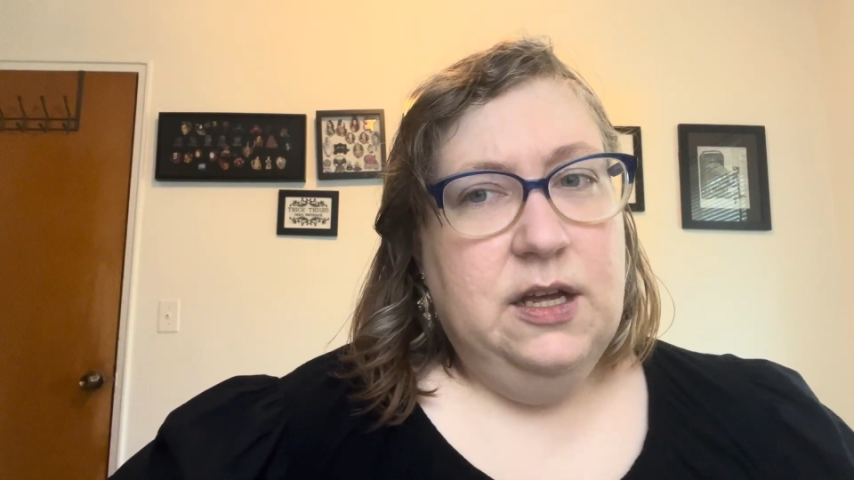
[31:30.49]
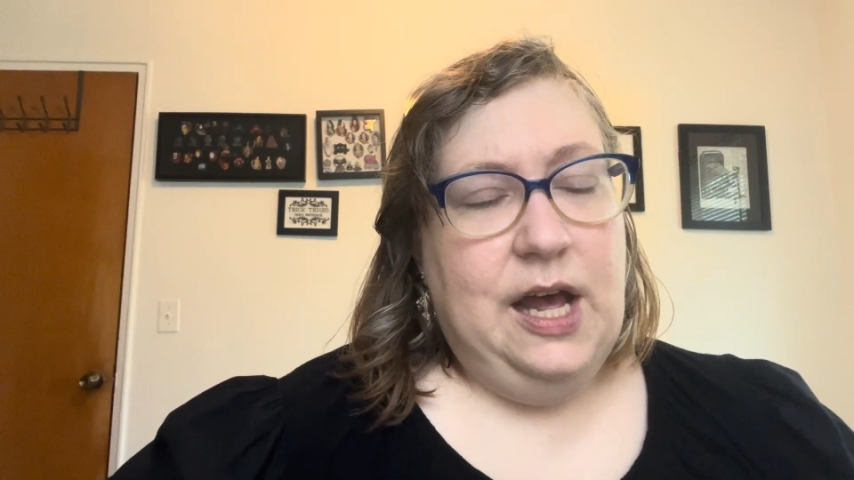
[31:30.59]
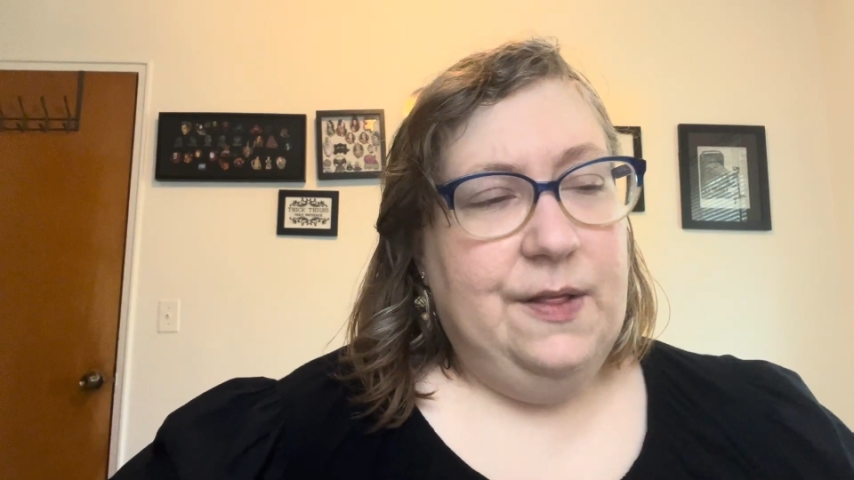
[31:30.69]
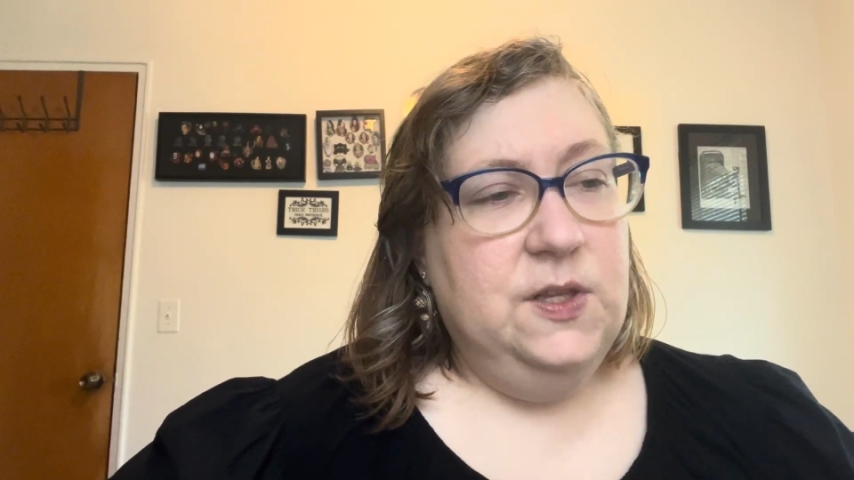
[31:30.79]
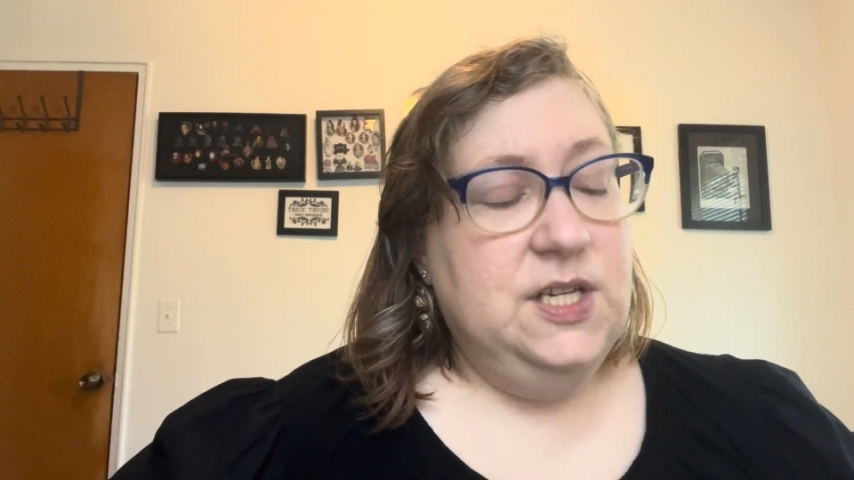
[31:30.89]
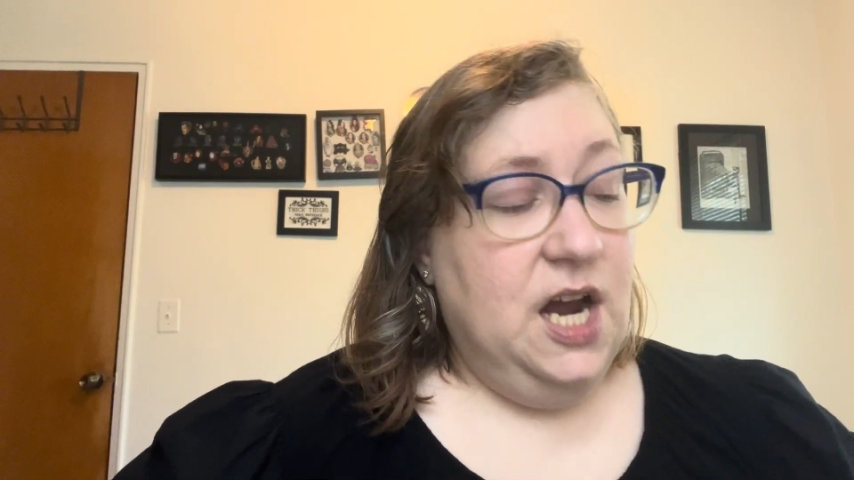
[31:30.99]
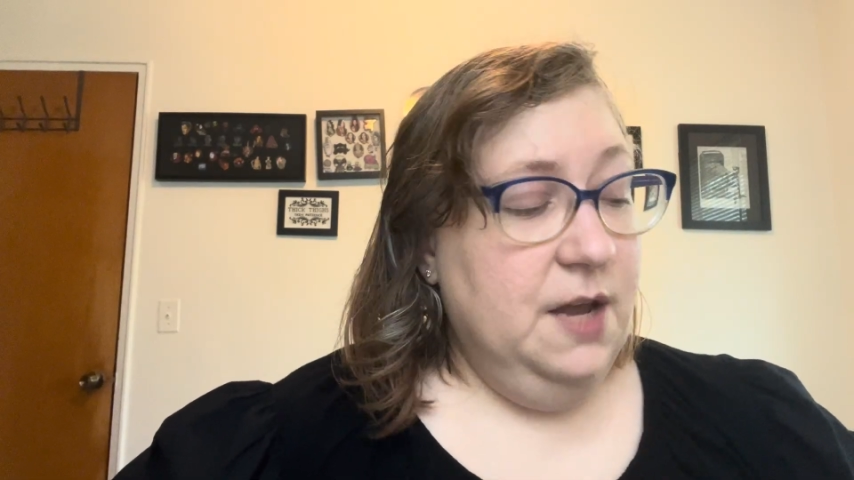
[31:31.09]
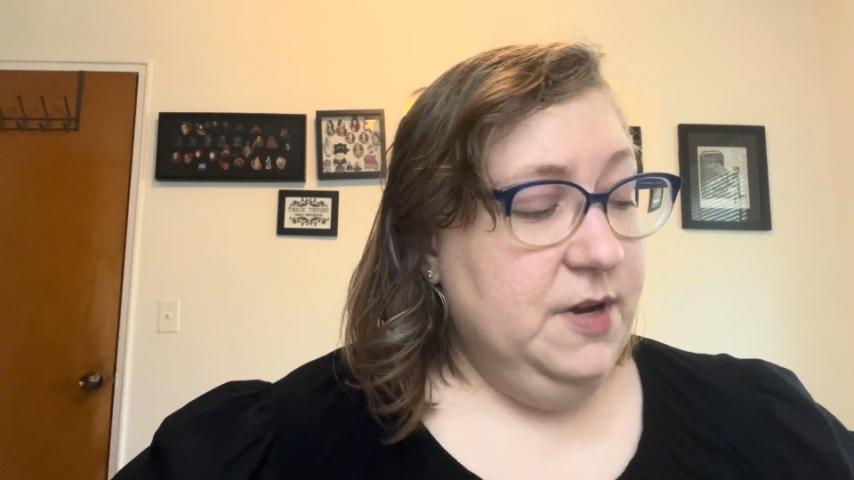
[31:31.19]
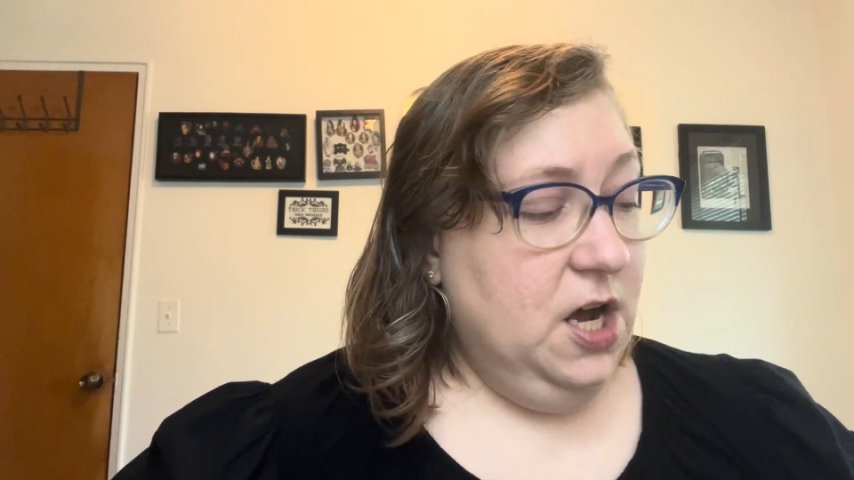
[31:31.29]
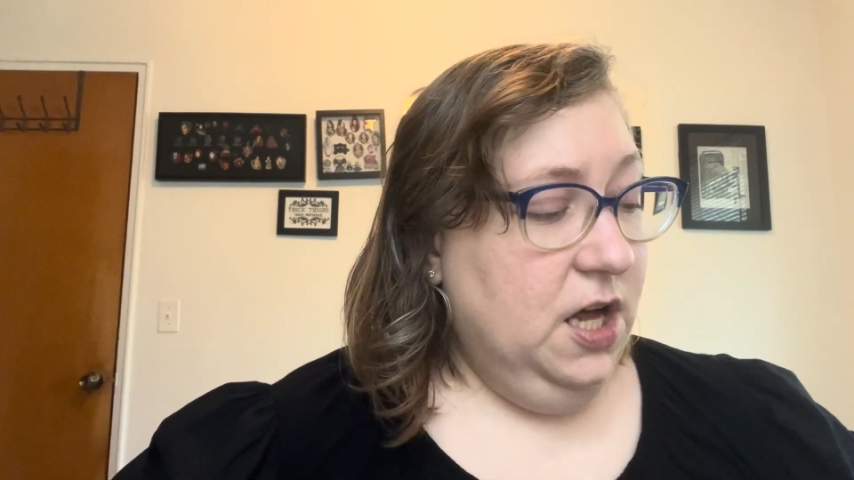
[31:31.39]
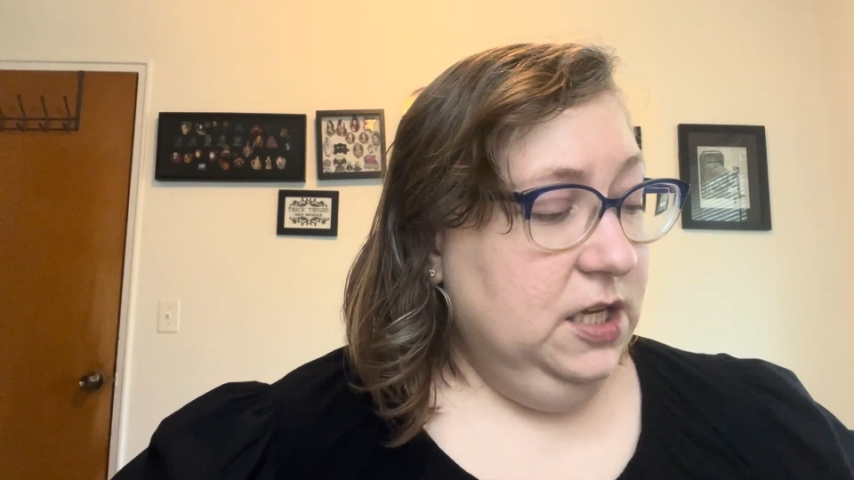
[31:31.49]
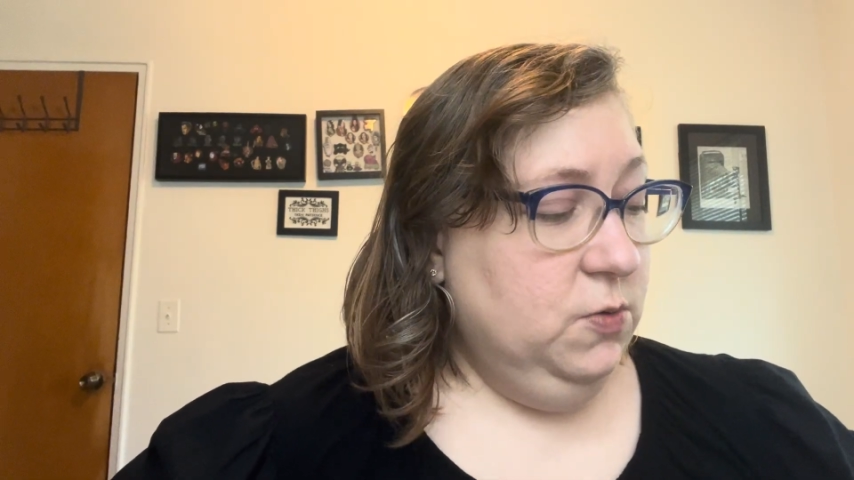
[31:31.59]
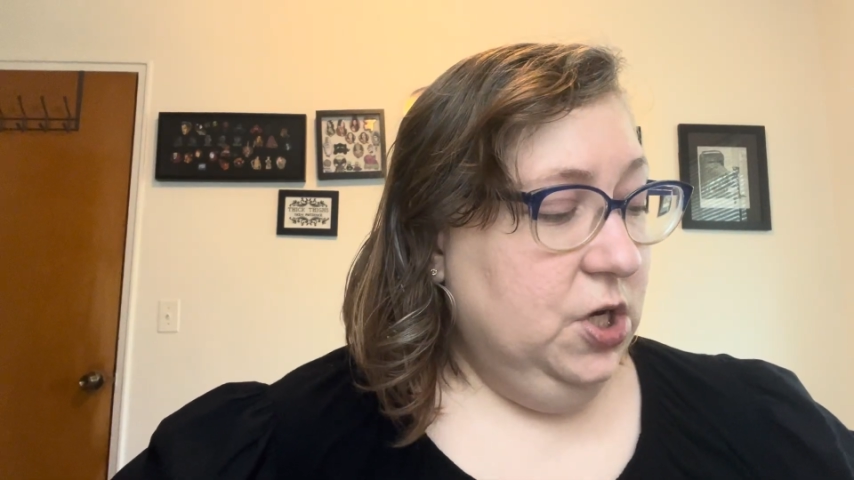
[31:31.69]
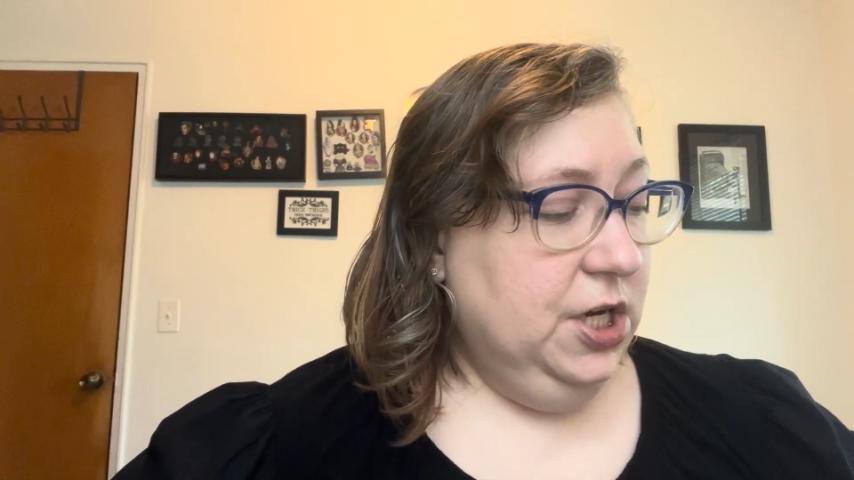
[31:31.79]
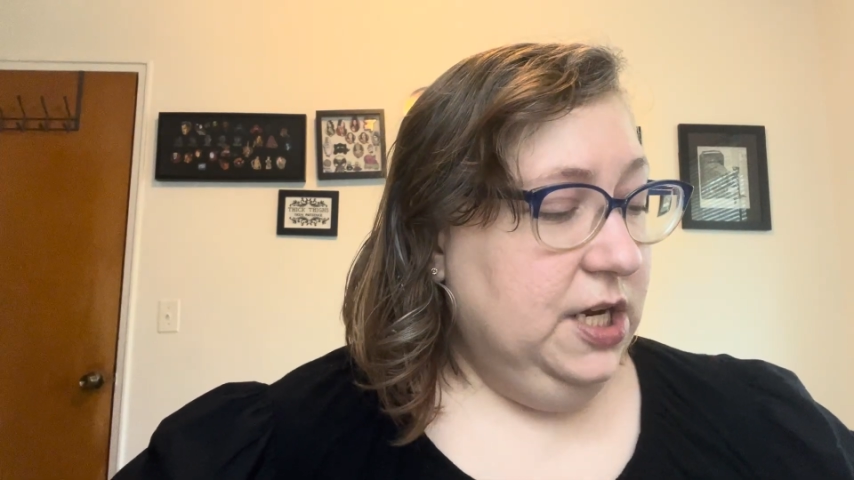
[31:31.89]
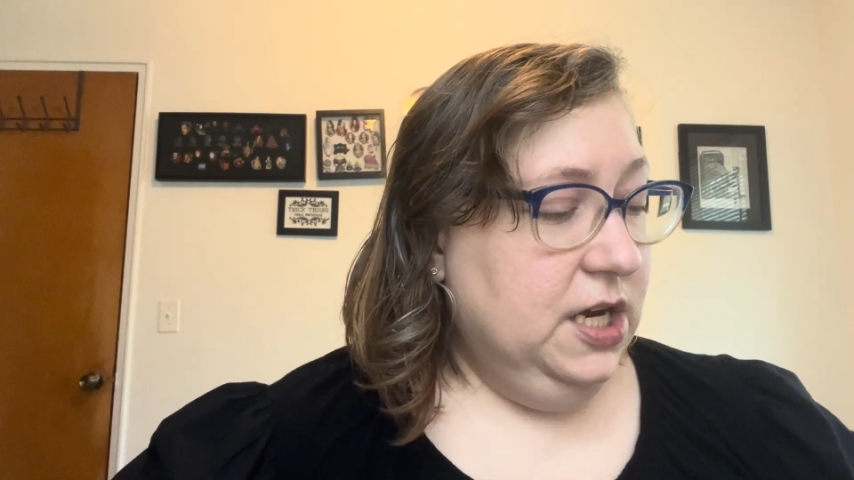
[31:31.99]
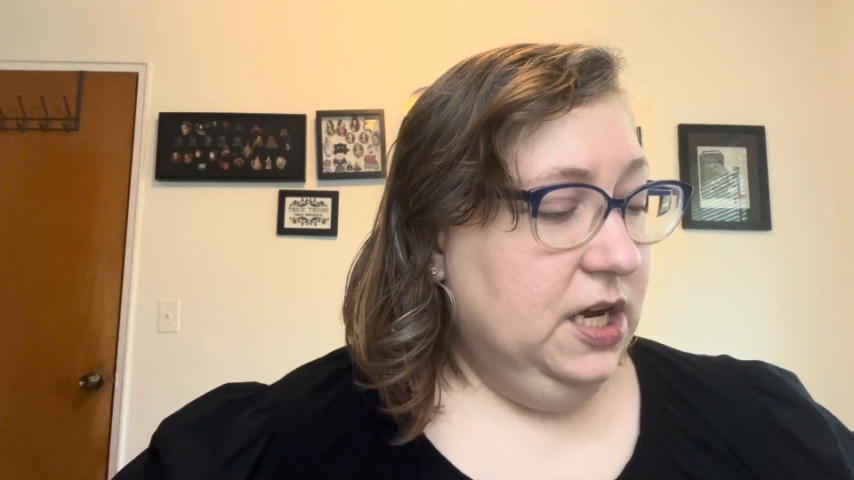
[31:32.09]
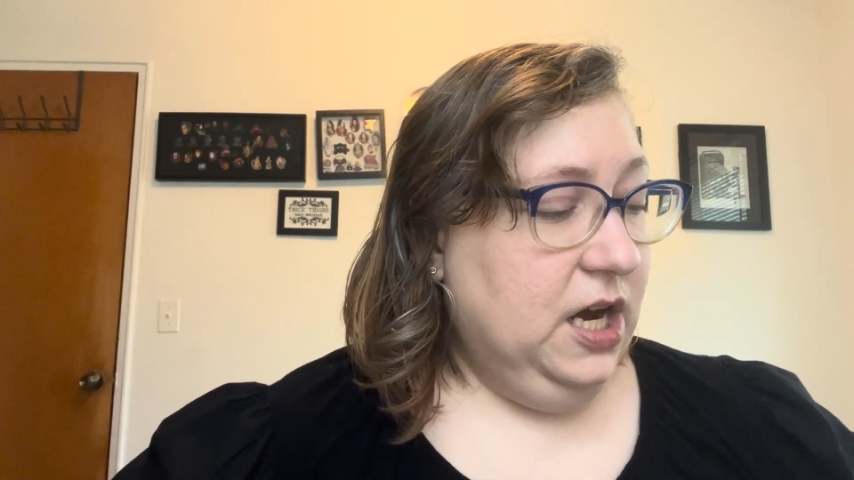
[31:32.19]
at the time in Hollywood.